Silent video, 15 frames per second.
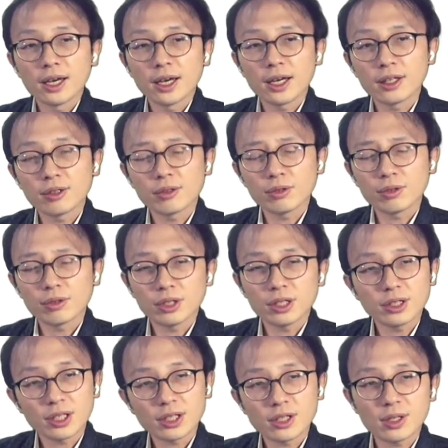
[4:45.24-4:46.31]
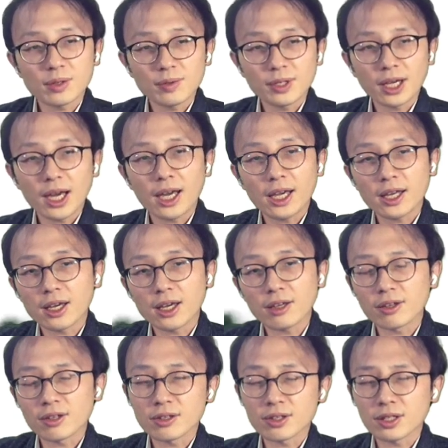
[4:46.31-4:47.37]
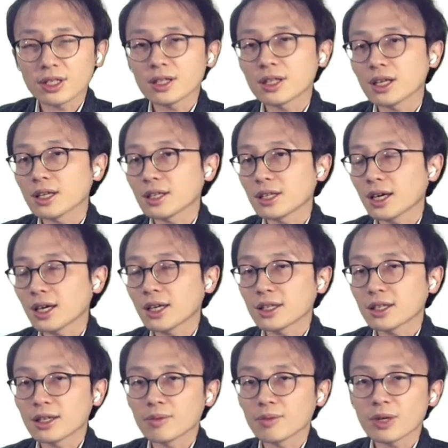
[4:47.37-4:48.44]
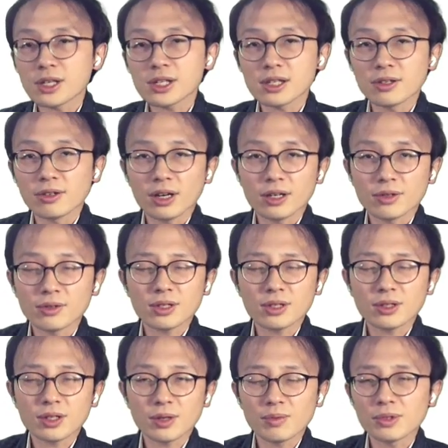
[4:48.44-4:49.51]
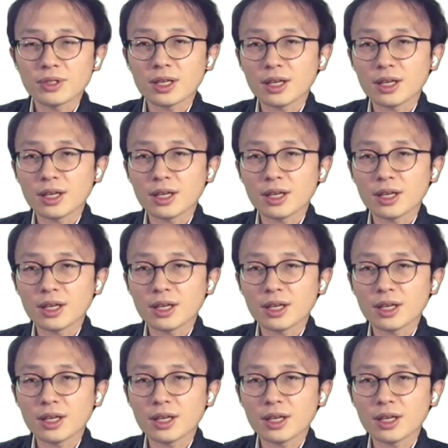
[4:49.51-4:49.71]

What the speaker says: and it achieves the higher accuracy than the other machine learning systems.